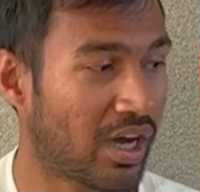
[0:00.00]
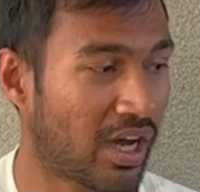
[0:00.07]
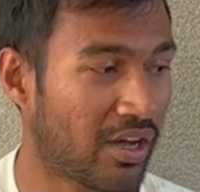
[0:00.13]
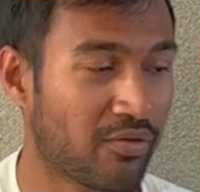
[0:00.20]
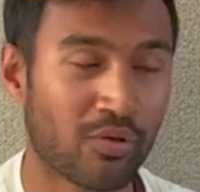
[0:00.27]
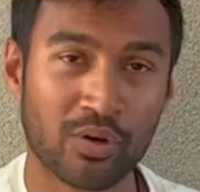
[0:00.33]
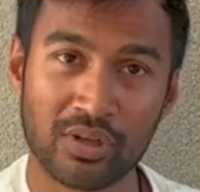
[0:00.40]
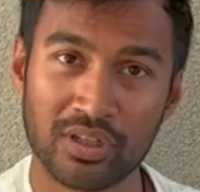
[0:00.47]
I
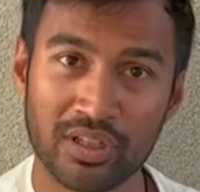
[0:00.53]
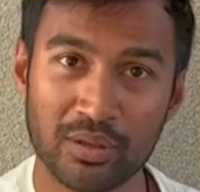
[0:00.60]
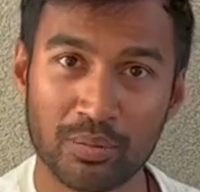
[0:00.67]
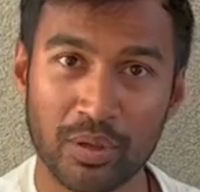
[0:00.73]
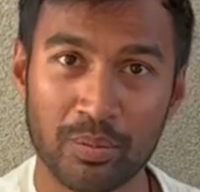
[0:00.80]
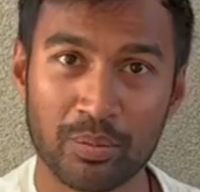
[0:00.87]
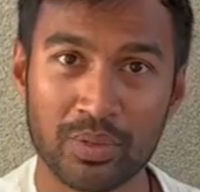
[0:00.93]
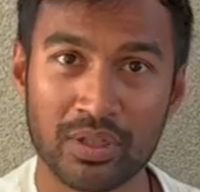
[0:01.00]
wanted a
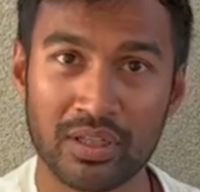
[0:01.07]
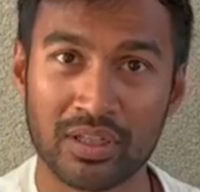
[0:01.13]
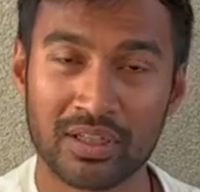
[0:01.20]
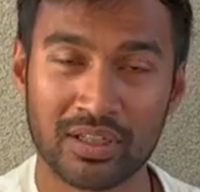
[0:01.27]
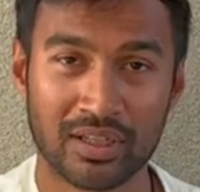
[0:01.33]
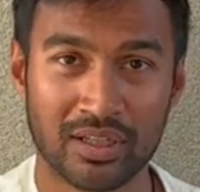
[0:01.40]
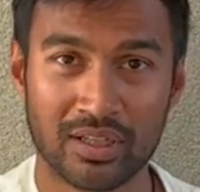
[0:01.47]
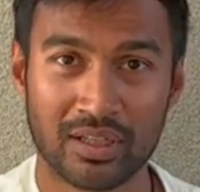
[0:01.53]
puppy,
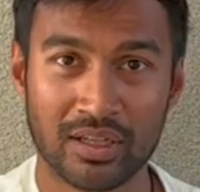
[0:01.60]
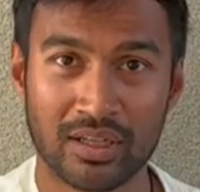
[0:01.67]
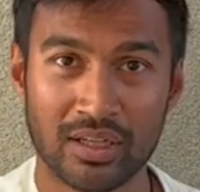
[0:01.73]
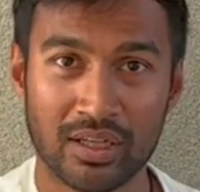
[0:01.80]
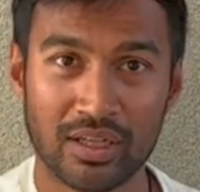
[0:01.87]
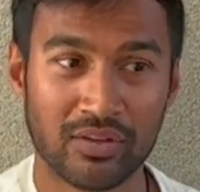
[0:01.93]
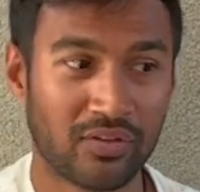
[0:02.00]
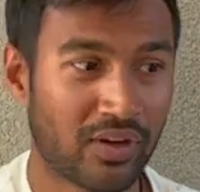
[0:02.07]

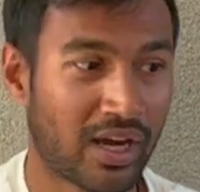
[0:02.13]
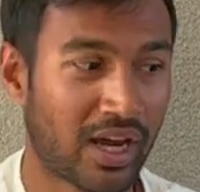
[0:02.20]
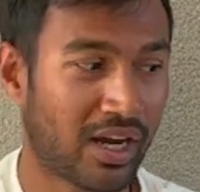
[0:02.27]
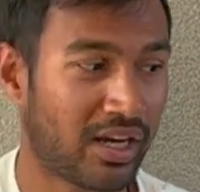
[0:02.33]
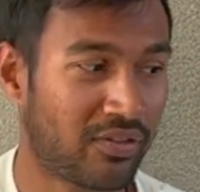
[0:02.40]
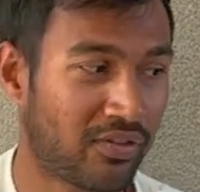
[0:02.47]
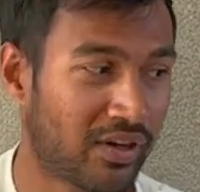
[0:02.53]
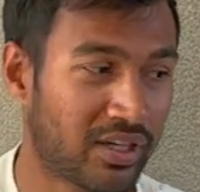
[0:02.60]
if
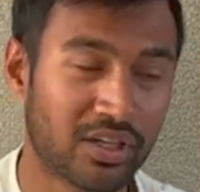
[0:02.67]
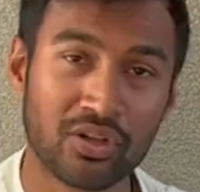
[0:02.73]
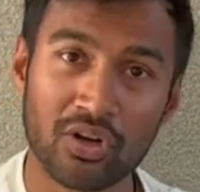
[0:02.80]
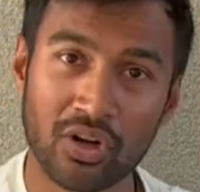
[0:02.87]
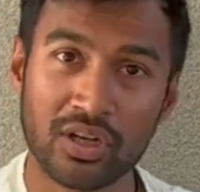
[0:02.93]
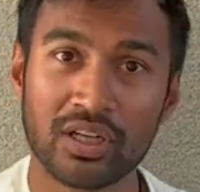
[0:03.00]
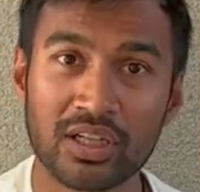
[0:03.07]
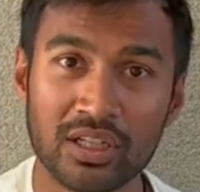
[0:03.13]
I did
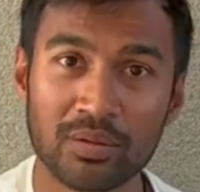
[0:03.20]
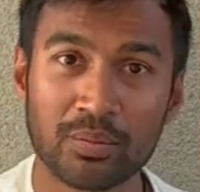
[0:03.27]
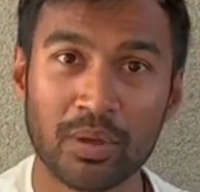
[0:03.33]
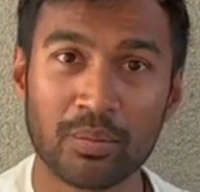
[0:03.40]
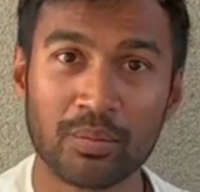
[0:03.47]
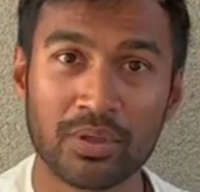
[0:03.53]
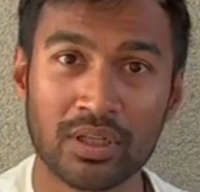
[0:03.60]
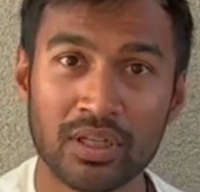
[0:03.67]
not get a
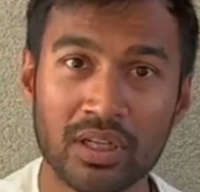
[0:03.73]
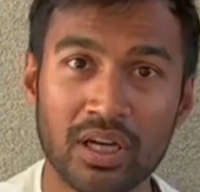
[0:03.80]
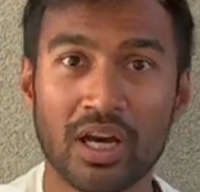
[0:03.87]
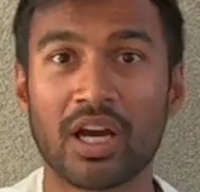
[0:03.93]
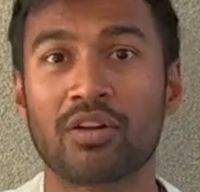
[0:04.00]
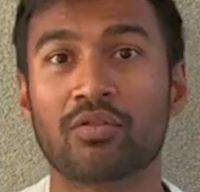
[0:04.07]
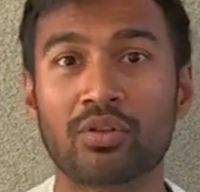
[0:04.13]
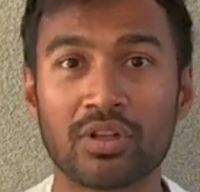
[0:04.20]
puppy,
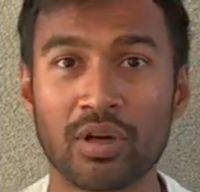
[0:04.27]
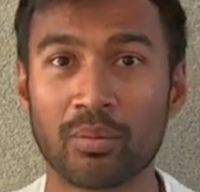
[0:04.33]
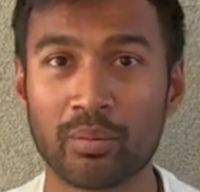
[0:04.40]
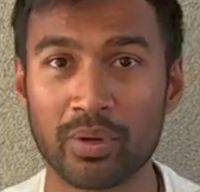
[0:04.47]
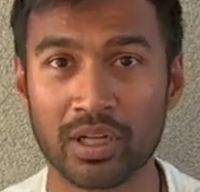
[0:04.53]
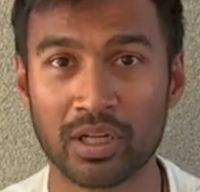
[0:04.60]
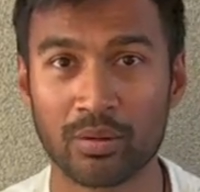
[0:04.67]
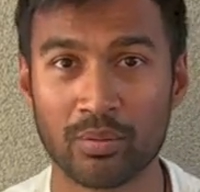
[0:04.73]
I would
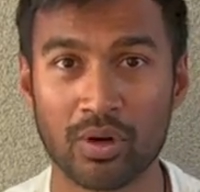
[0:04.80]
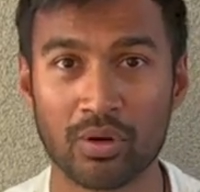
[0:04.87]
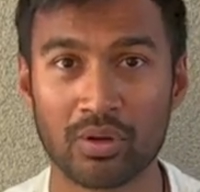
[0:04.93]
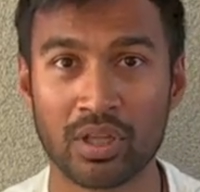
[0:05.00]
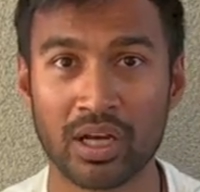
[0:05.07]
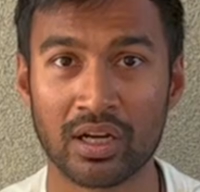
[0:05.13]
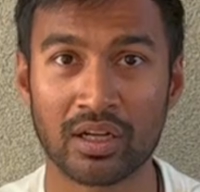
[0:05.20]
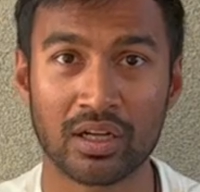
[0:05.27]
complain about
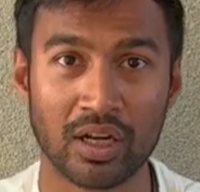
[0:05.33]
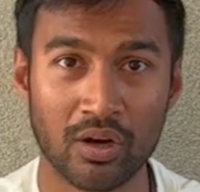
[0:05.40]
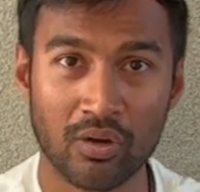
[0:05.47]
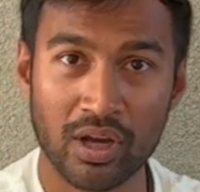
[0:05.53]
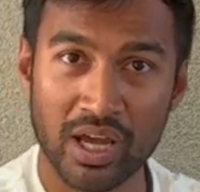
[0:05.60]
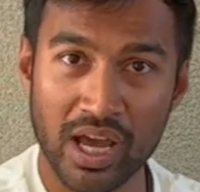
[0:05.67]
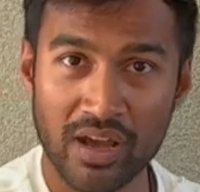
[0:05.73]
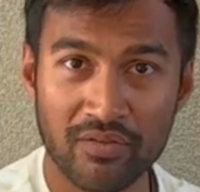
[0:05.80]
that. Now I
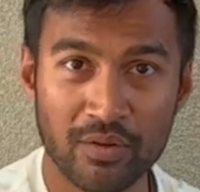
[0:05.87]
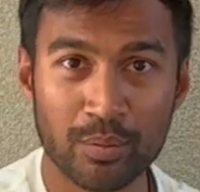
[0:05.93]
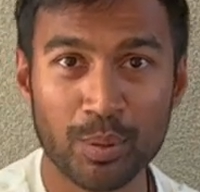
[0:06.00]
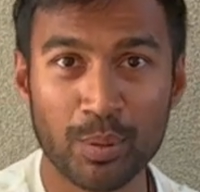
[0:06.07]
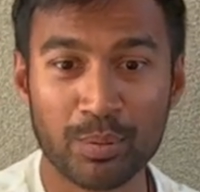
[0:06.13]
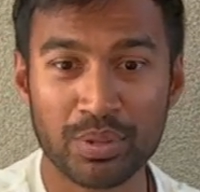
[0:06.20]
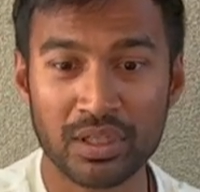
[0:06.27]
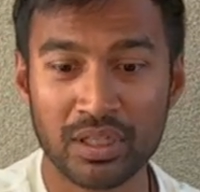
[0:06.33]
have a
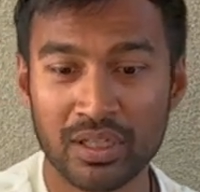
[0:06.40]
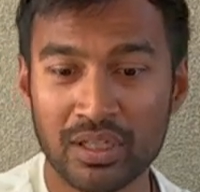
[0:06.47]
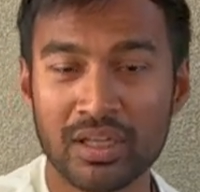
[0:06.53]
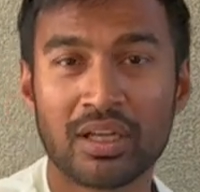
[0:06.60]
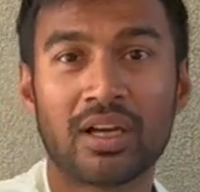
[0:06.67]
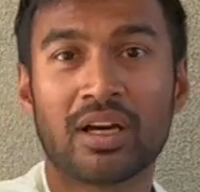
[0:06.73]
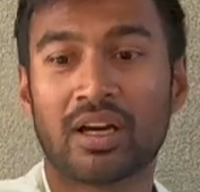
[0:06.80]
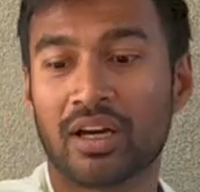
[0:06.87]
puppy,
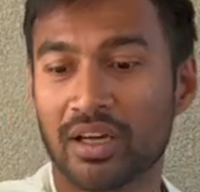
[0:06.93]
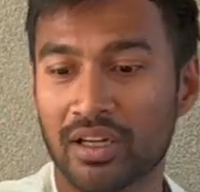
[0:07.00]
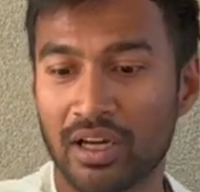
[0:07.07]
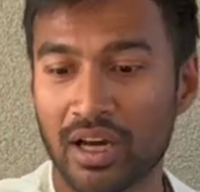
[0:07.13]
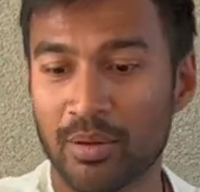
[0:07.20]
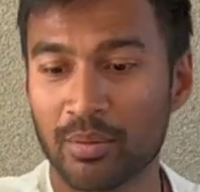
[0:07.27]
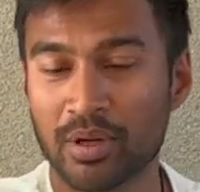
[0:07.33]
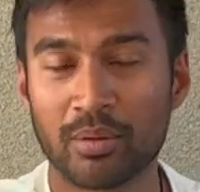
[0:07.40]

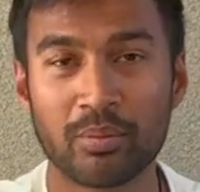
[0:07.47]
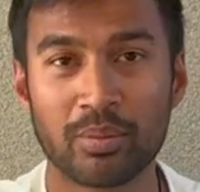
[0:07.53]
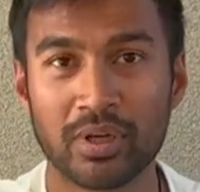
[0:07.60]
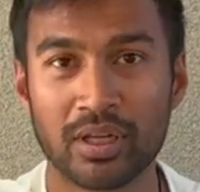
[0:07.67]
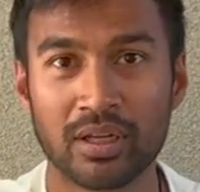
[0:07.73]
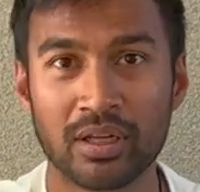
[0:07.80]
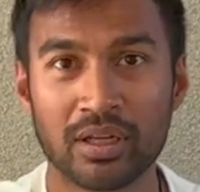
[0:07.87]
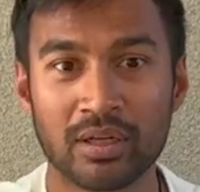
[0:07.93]
I'm
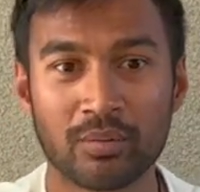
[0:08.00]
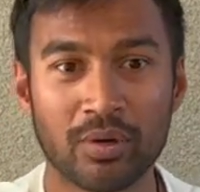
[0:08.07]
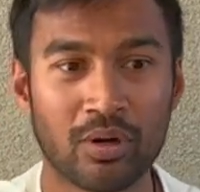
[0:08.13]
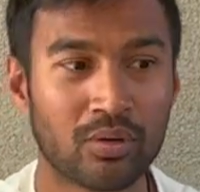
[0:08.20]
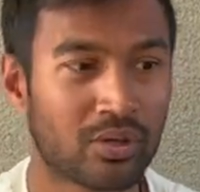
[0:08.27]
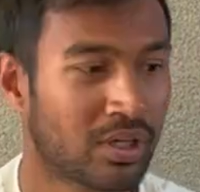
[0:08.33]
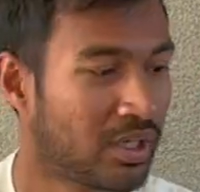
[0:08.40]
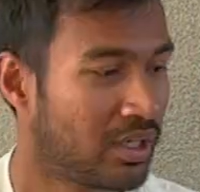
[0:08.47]
complaining
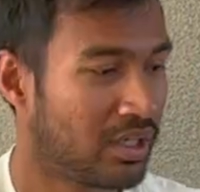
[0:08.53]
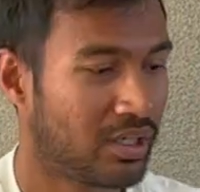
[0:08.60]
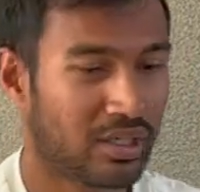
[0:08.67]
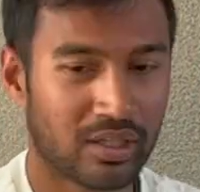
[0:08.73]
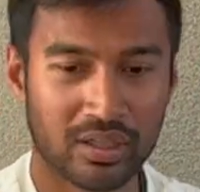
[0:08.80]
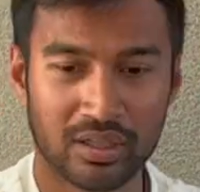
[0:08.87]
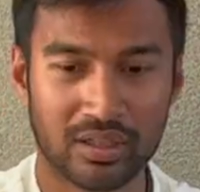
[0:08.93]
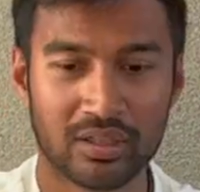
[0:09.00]
about
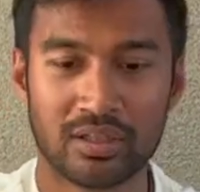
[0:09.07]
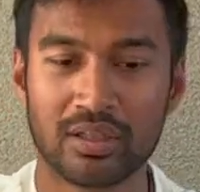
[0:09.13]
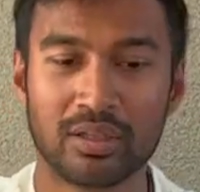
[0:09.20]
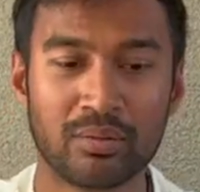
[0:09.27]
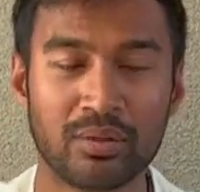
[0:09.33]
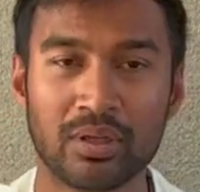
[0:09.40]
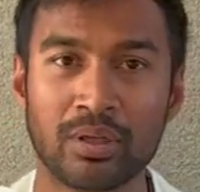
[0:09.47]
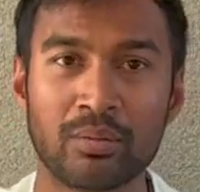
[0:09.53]

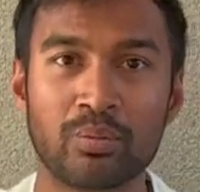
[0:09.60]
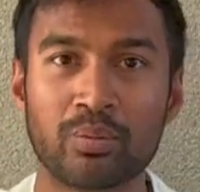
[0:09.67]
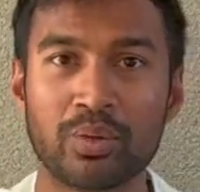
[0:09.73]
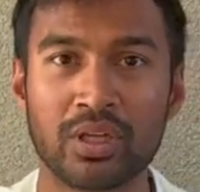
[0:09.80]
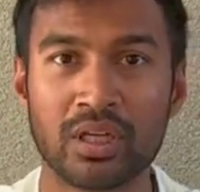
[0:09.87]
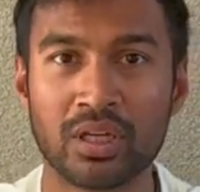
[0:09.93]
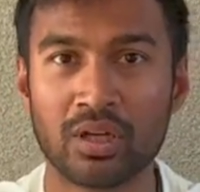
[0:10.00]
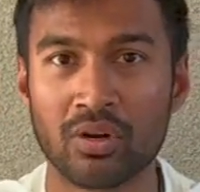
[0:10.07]
him
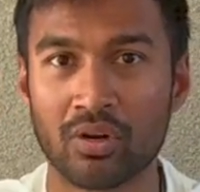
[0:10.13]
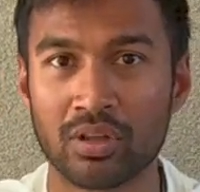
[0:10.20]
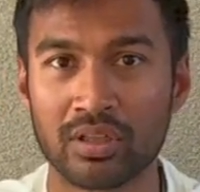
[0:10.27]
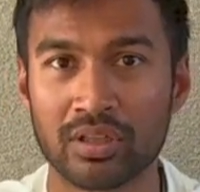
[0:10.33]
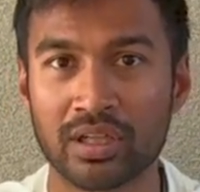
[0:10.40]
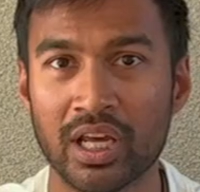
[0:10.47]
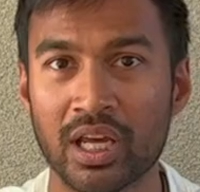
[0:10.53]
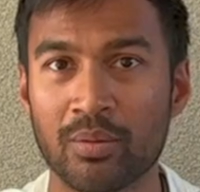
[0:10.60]
peeing all
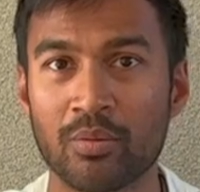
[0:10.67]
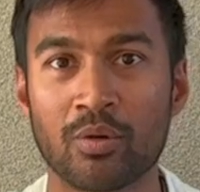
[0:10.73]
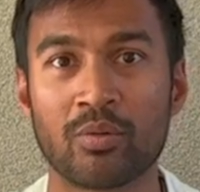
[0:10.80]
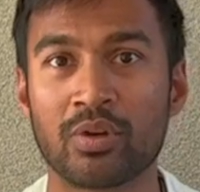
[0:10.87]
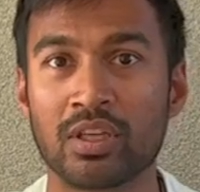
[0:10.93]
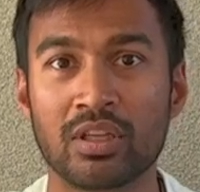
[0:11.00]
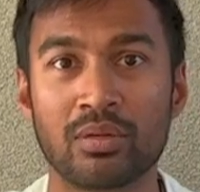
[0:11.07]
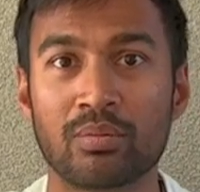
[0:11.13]
the time,
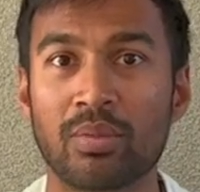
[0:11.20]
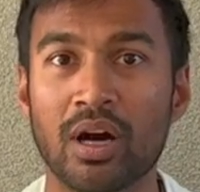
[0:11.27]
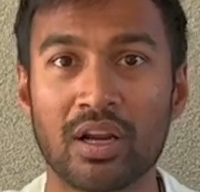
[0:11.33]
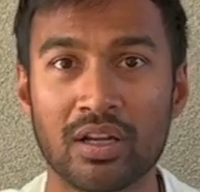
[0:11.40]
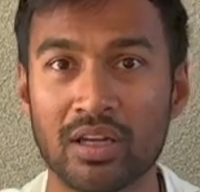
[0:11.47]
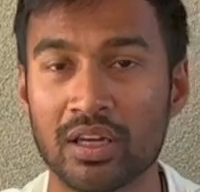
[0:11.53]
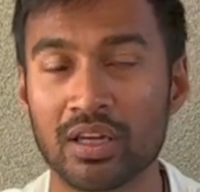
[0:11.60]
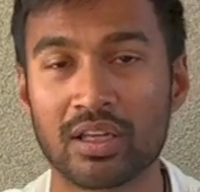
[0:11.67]
or he
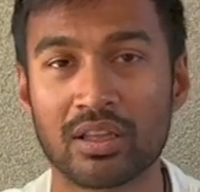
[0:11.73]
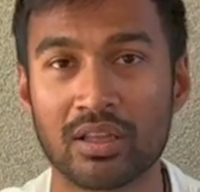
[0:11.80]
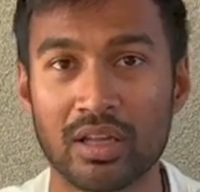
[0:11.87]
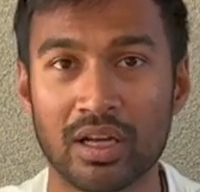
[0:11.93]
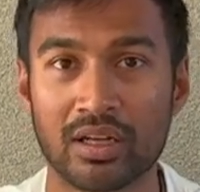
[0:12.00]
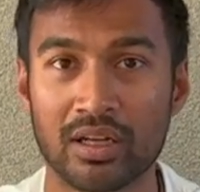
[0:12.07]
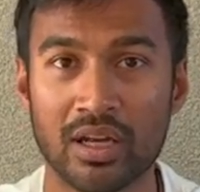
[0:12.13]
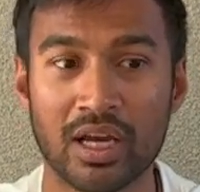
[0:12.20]
barking
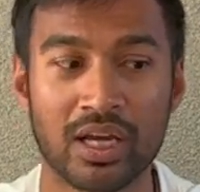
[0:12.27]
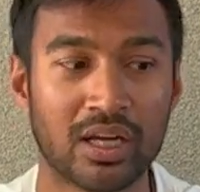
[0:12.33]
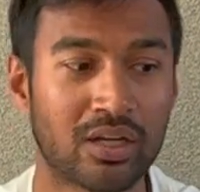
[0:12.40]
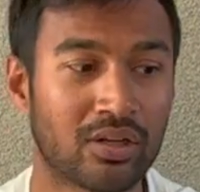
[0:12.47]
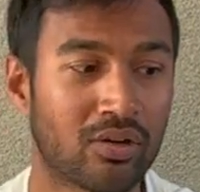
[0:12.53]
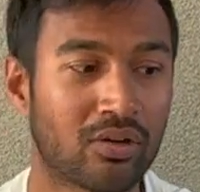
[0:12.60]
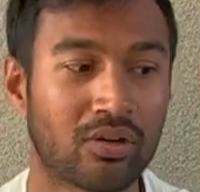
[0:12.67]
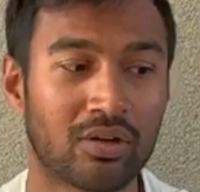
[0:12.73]
at night,
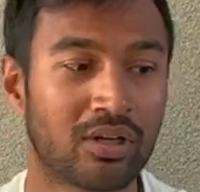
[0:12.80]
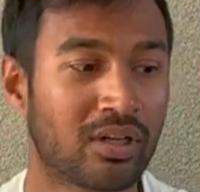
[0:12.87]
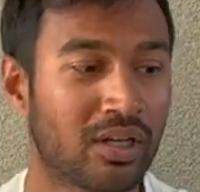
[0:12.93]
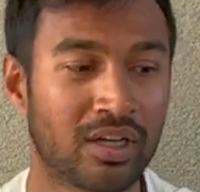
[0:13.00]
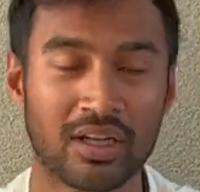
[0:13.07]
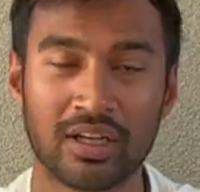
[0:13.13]
or